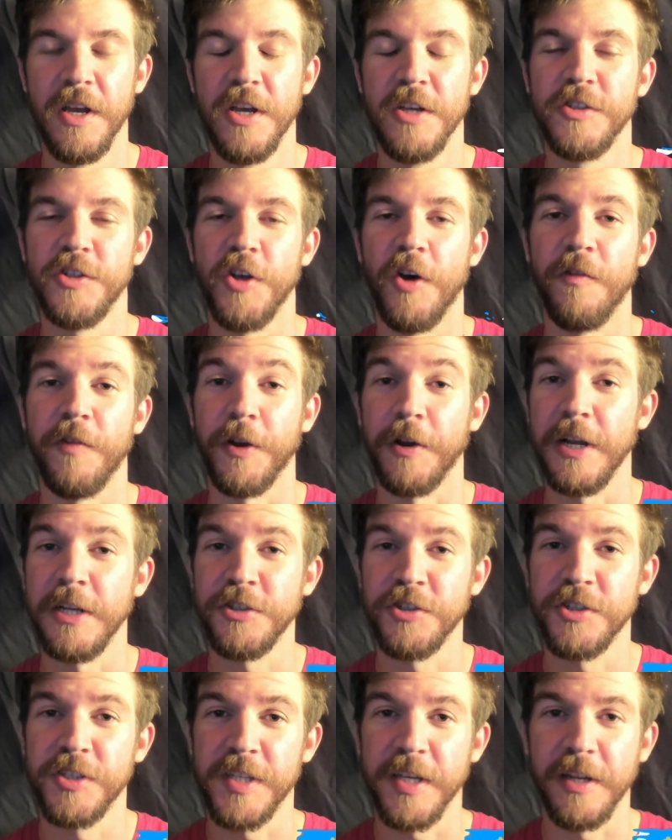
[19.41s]
So if you're
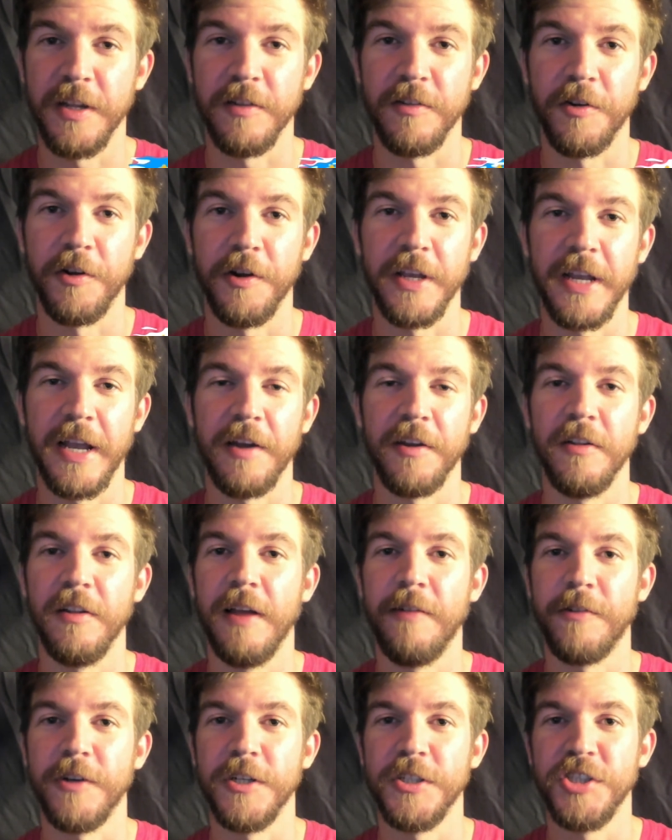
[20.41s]
interested in learning how to
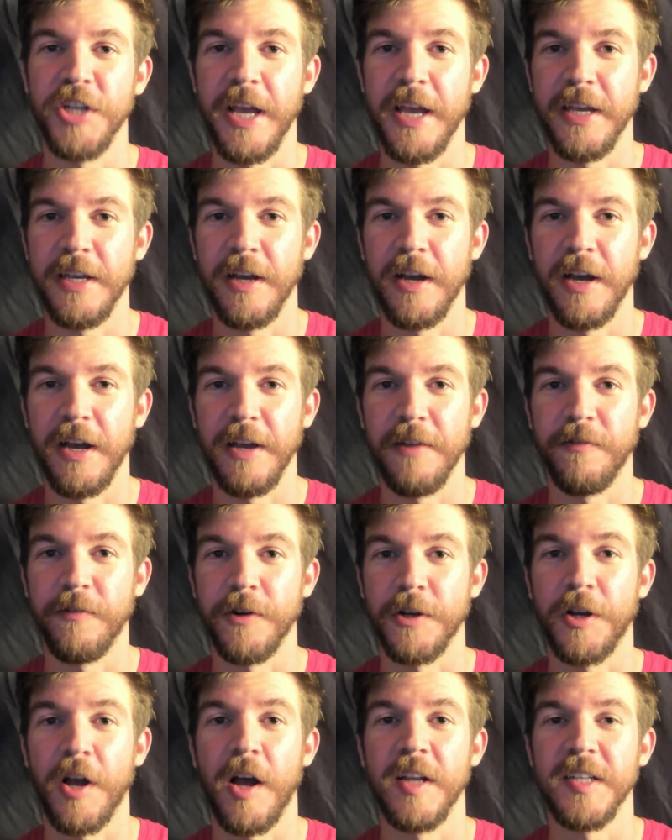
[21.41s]
leverage AI for
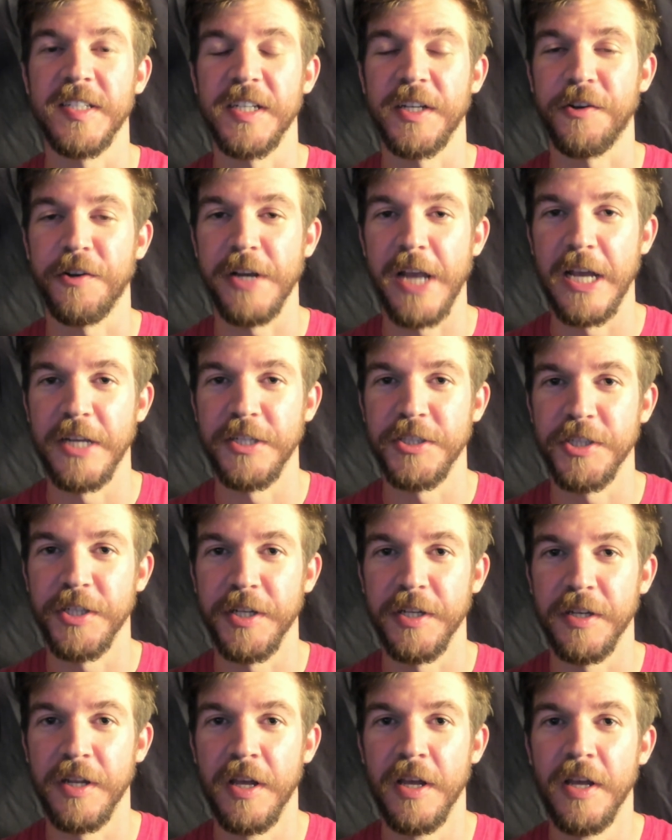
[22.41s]
content
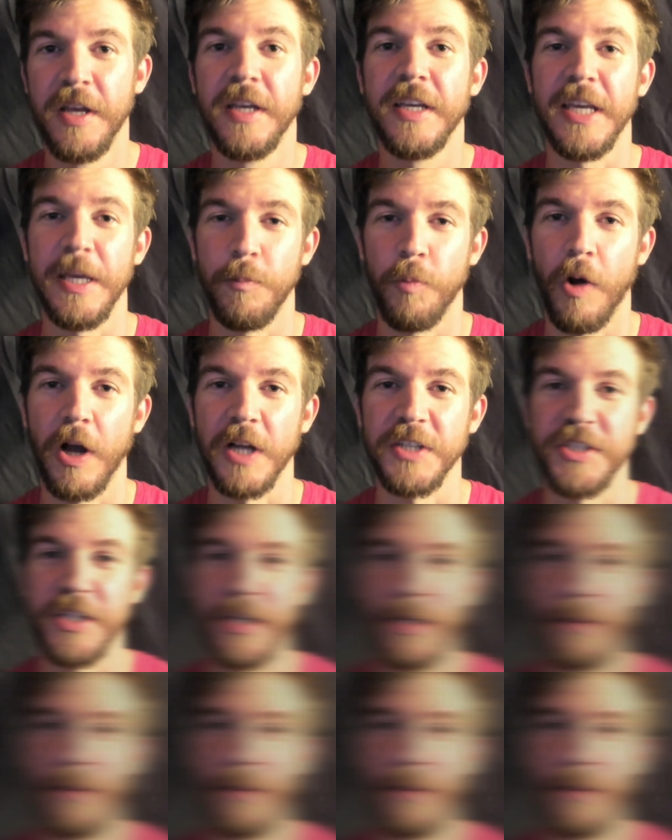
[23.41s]
creation, keep watching.